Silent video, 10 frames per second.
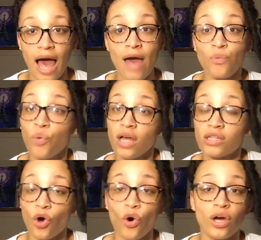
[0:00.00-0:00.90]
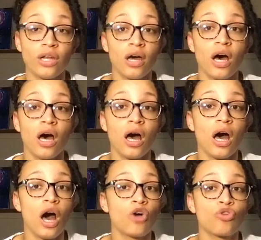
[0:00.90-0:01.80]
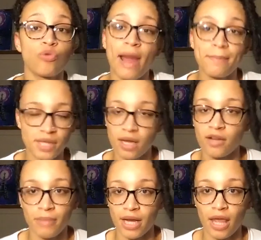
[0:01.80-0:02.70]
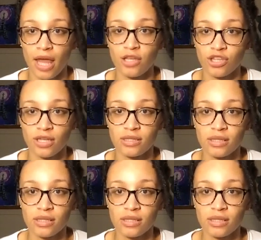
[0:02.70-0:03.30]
I was on a crap ton of medications.